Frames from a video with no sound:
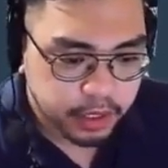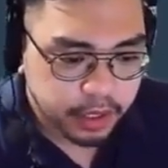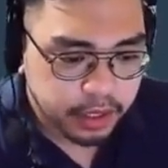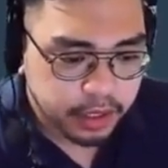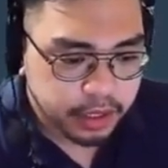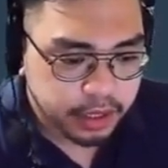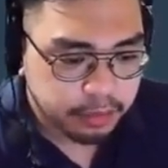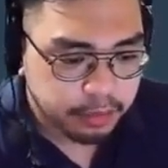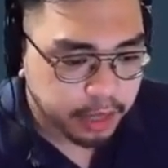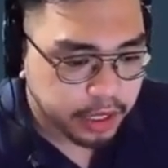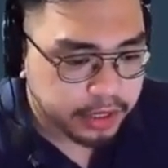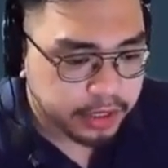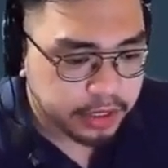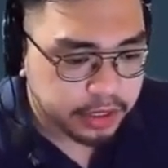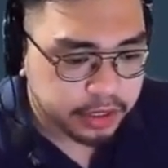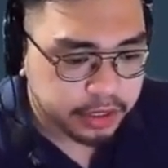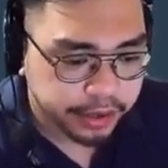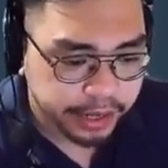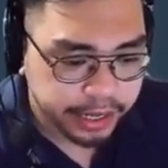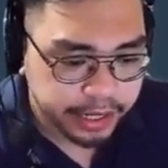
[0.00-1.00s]
The model
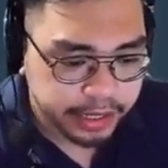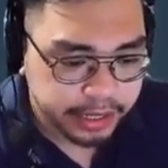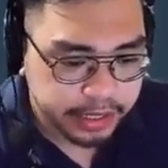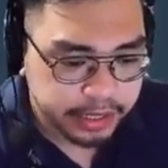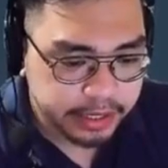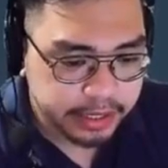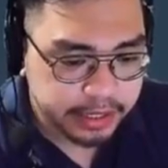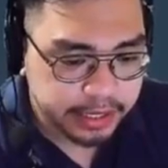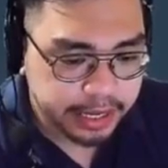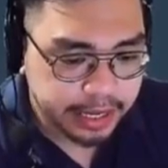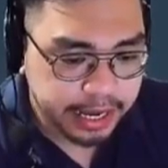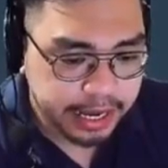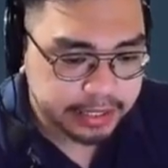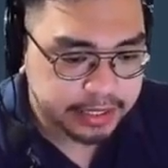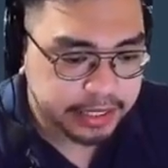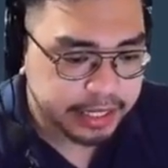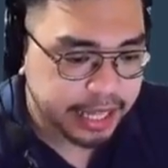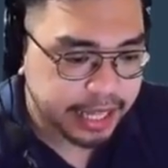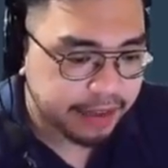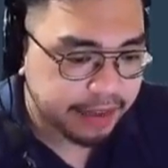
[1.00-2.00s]
created has
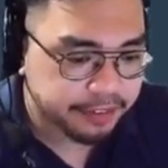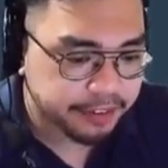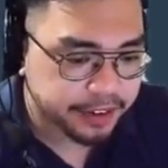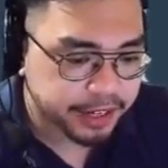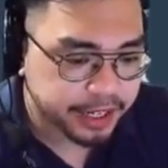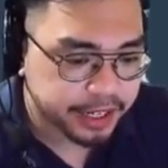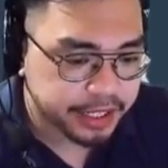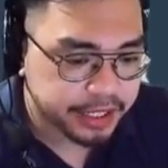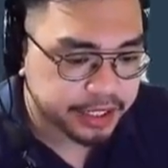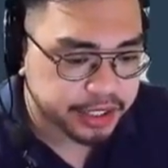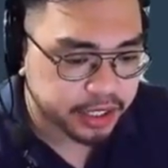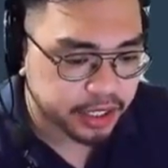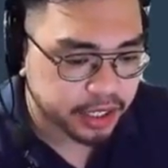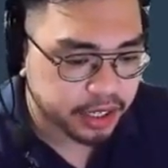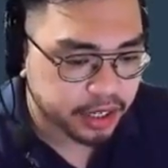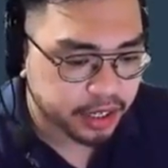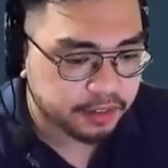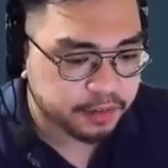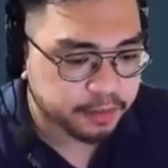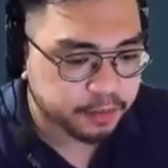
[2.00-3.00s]
an average
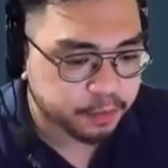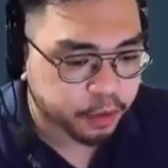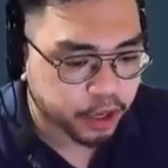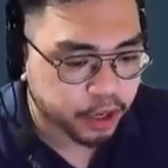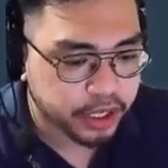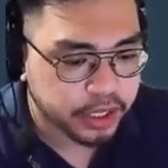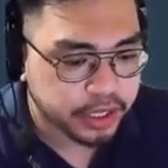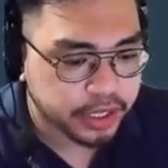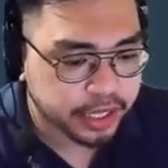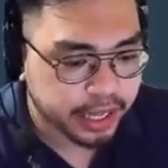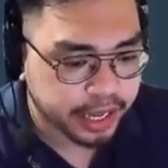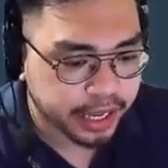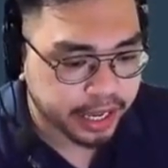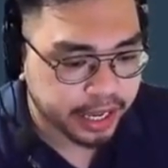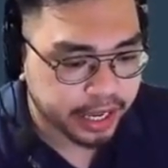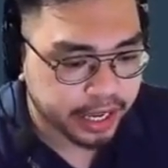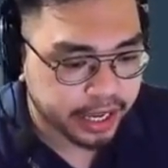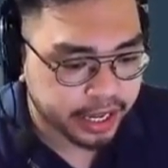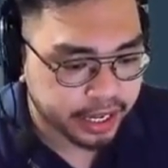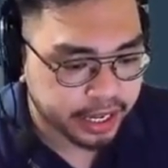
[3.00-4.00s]
of 0.845%
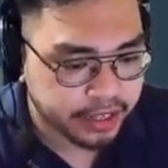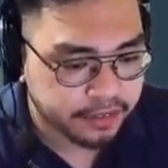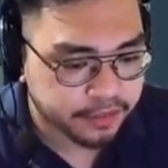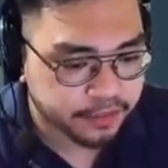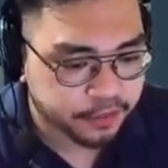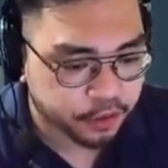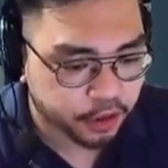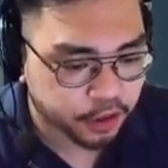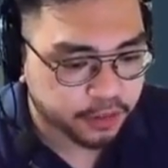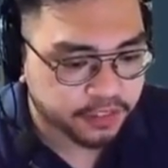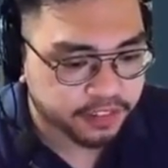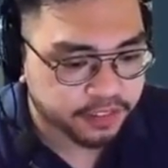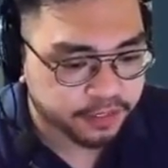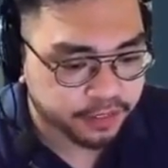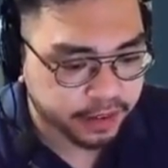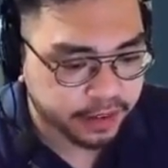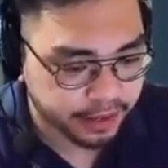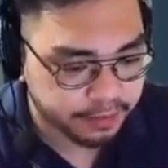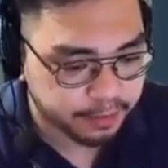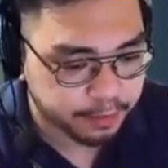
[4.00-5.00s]

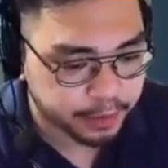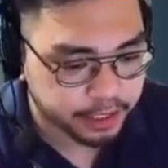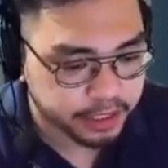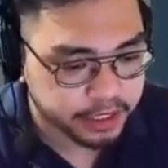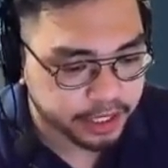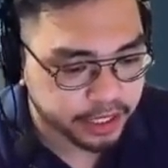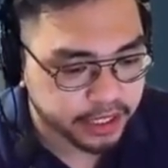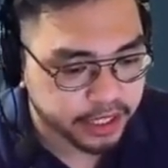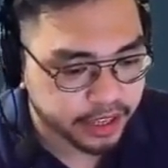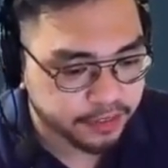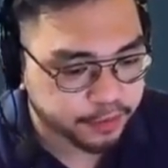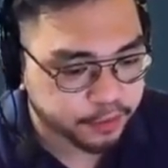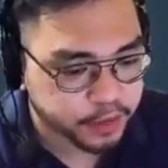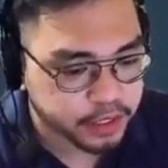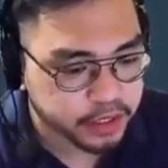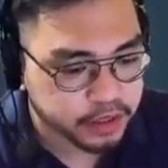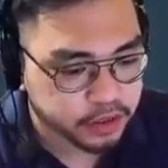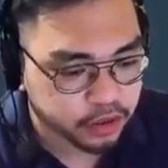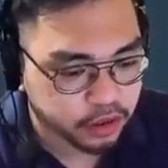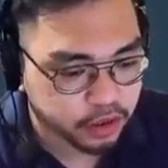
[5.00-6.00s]
F1
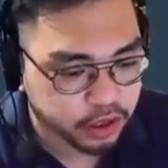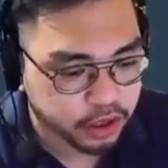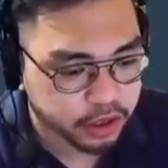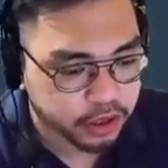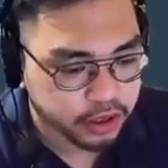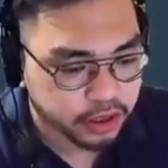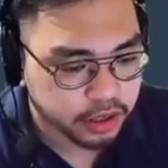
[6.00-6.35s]
score